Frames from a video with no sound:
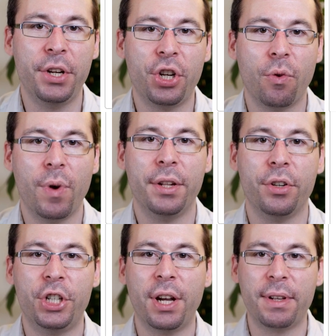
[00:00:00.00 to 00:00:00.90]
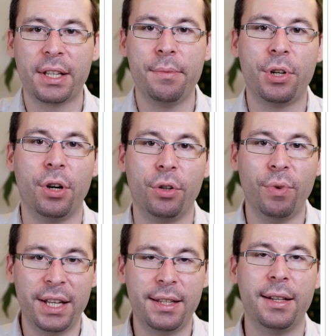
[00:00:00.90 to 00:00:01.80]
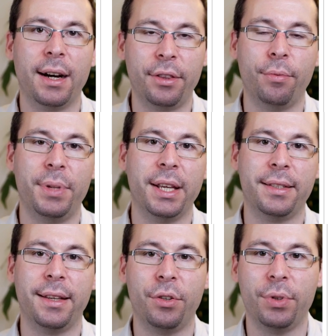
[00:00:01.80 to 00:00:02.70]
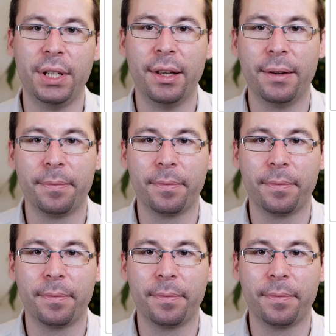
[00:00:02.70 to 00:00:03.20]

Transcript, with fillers: page when the JavaScript code will start to be executed.